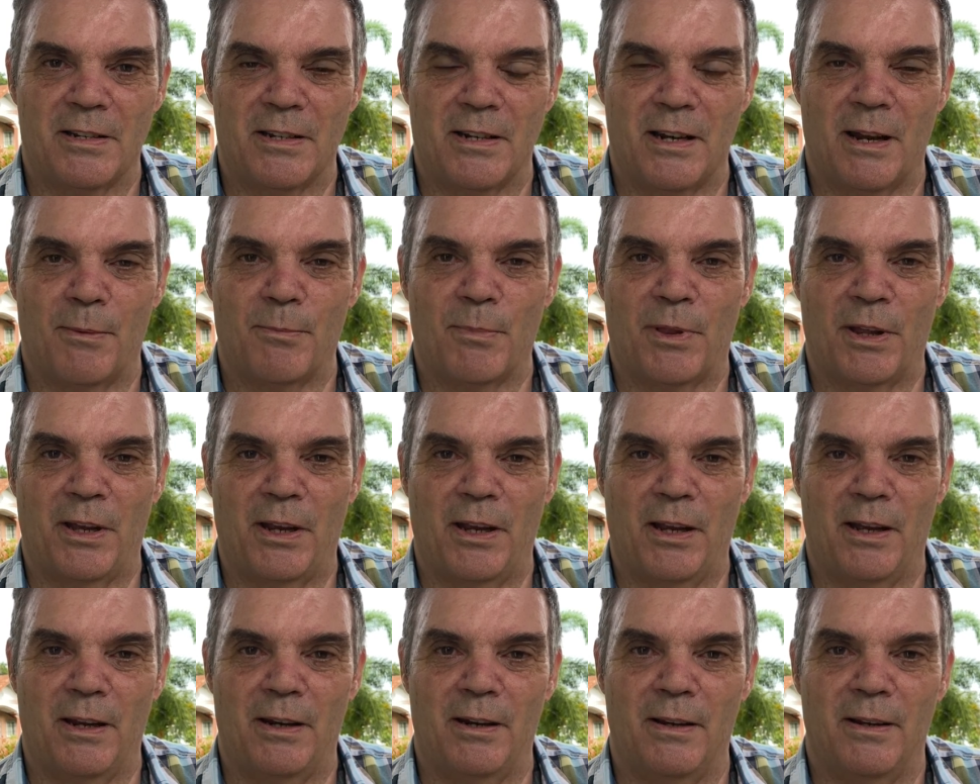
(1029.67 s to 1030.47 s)
And I'm
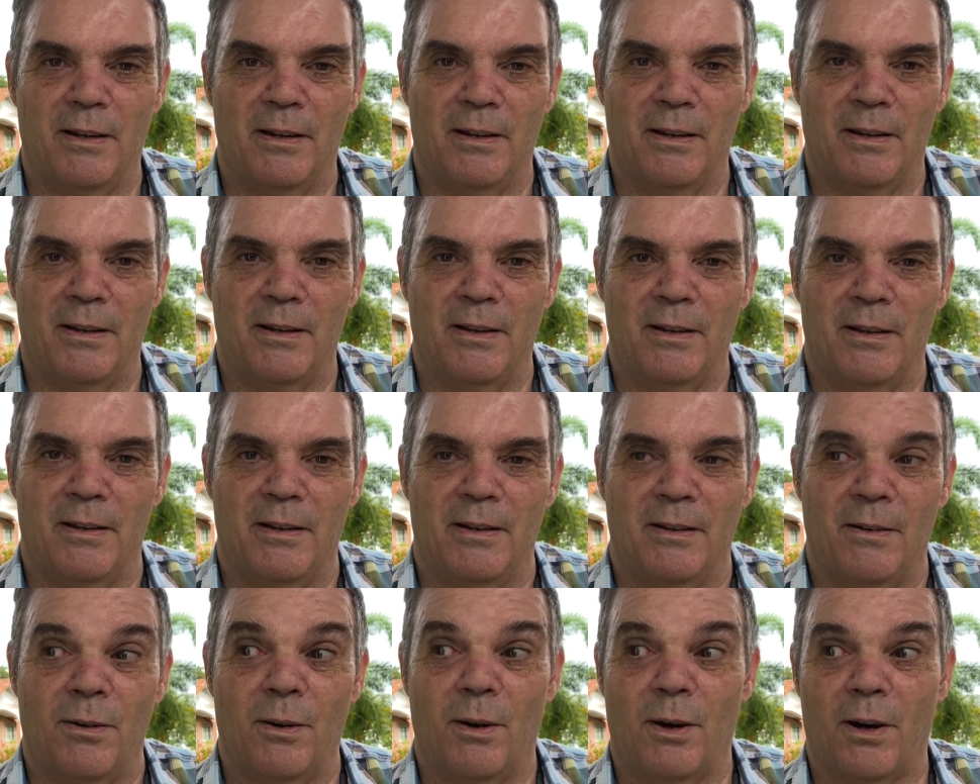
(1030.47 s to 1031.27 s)
thinking,
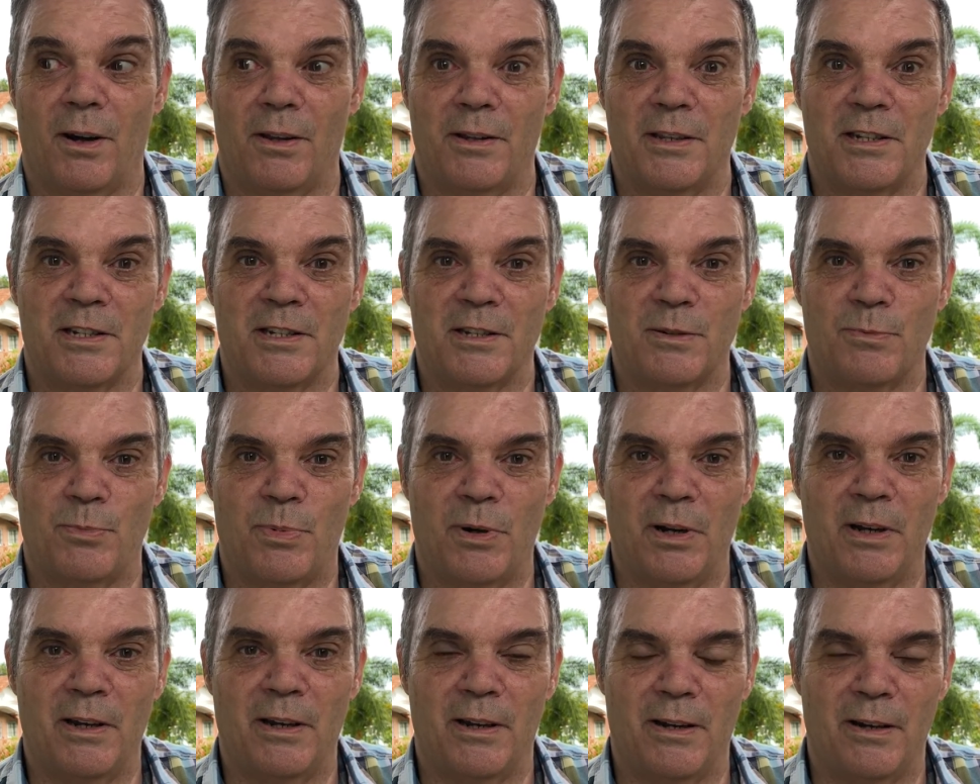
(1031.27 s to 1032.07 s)
oh, this is
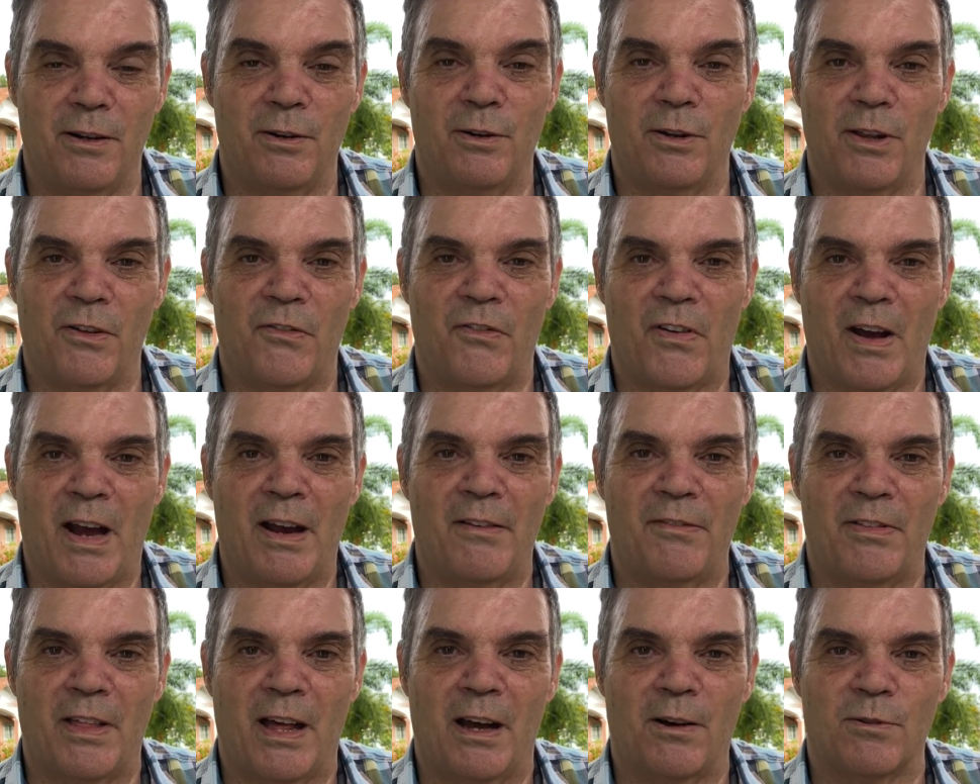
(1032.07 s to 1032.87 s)
brilliant. Another
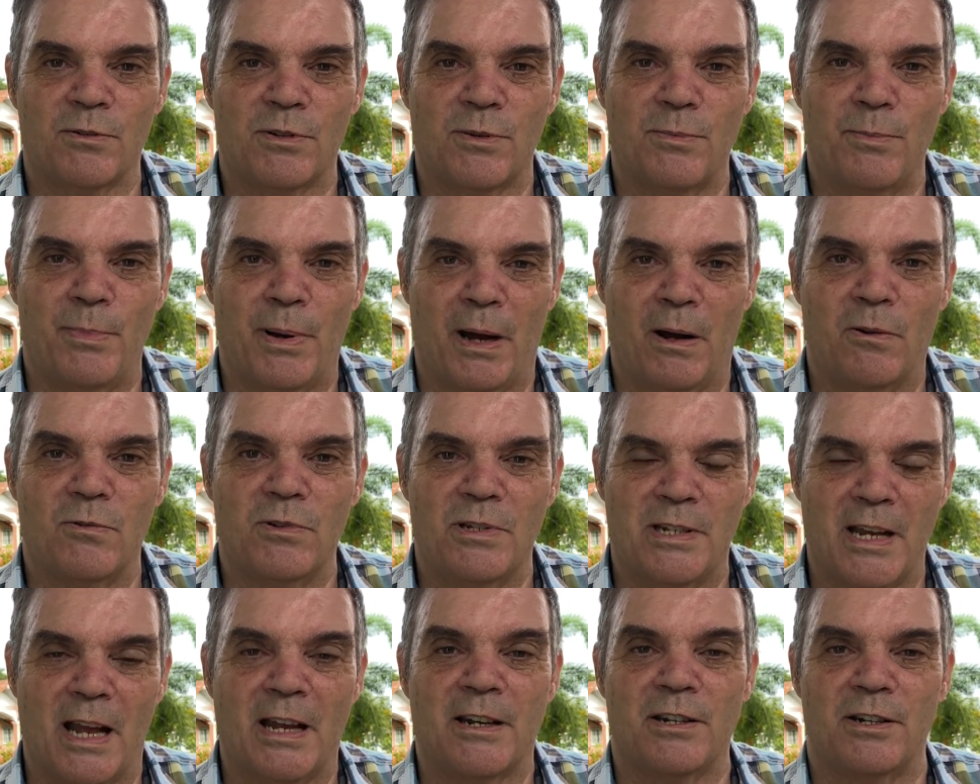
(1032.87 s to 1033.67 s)

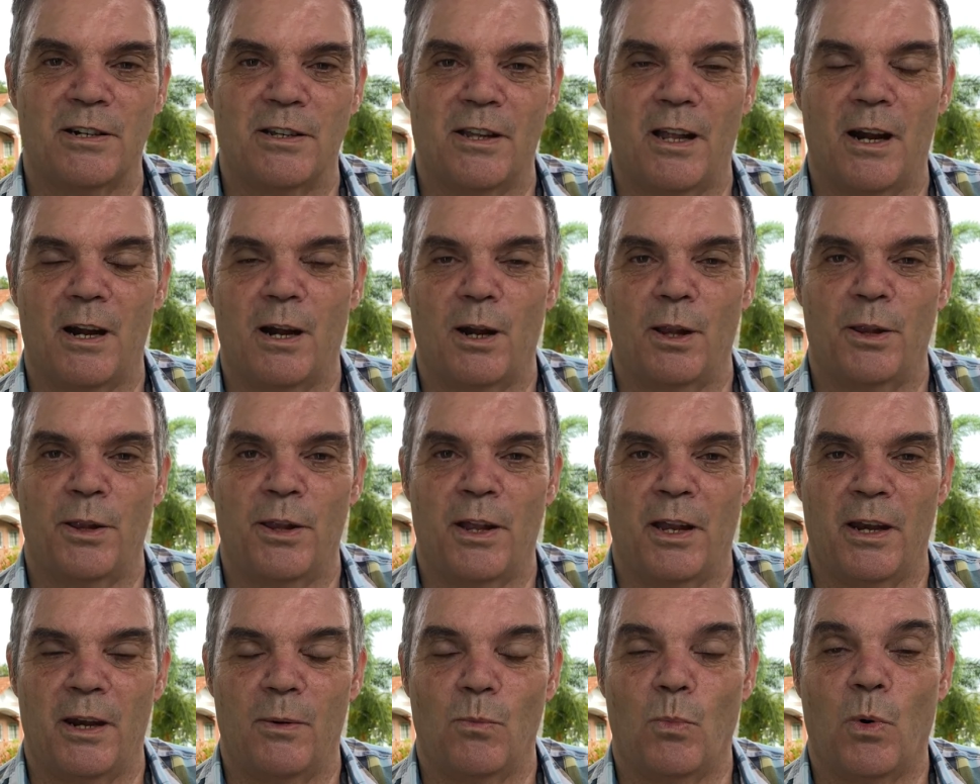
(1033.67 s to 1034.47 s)
£5,000 extra
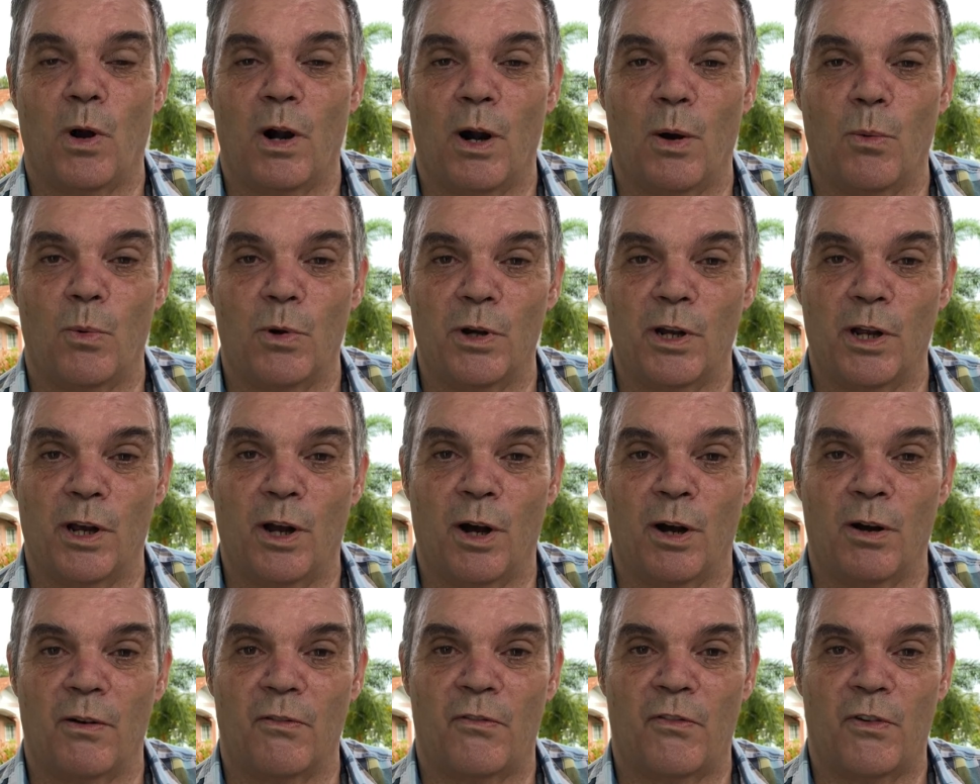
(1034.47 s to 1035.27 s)
than what I would have
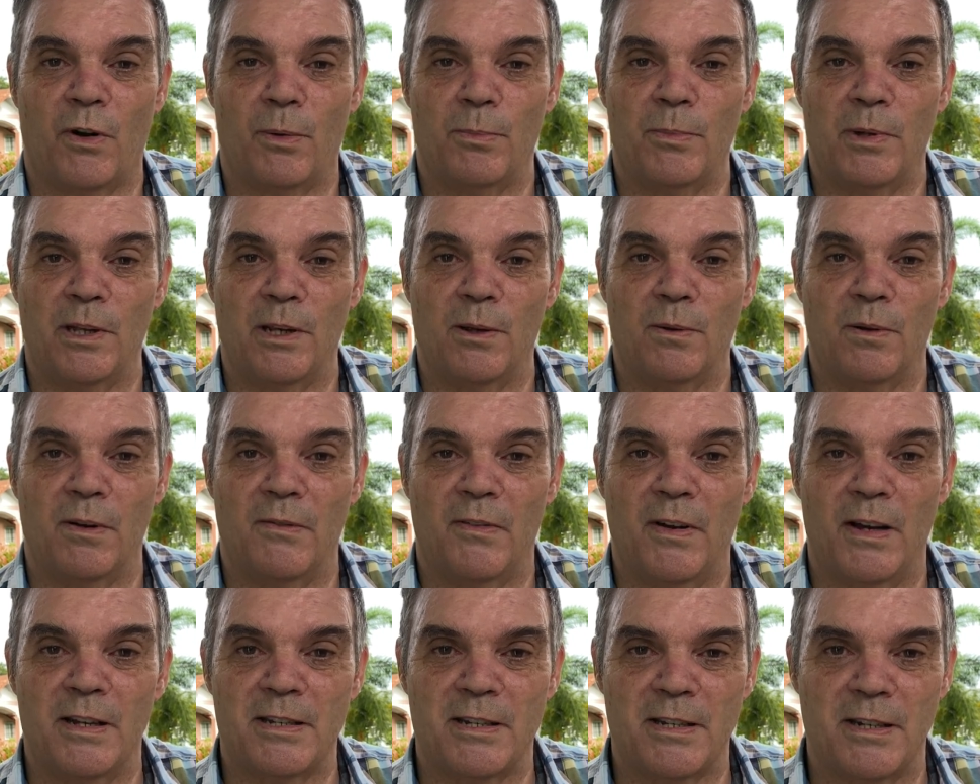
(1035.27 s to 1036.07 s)
got from the
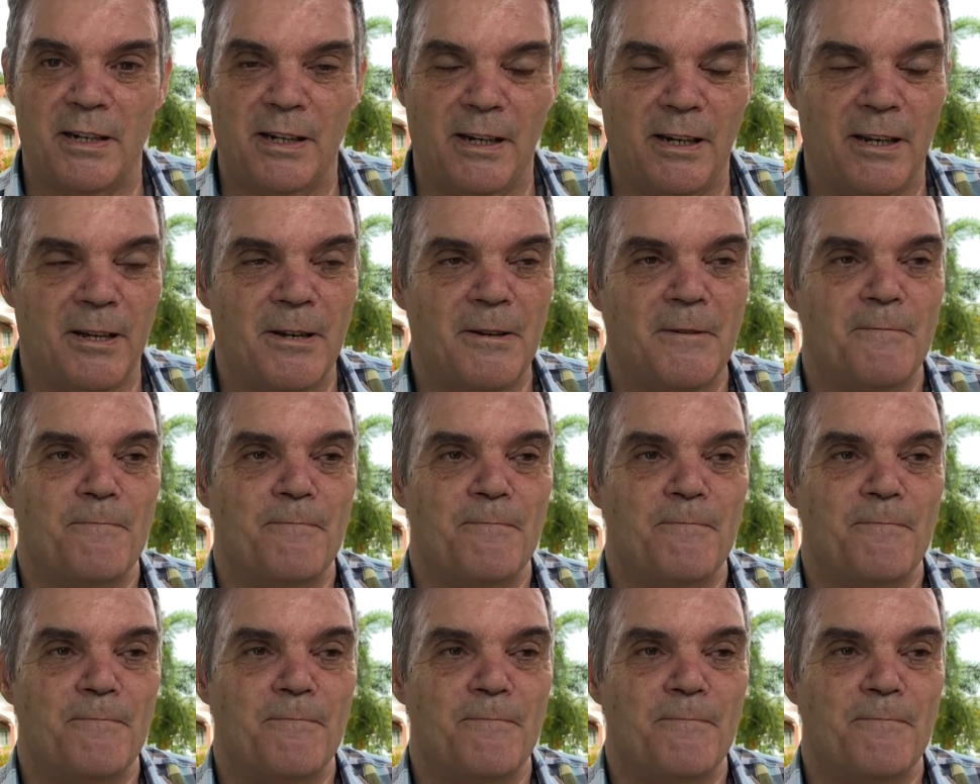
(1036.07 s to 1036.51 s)
university.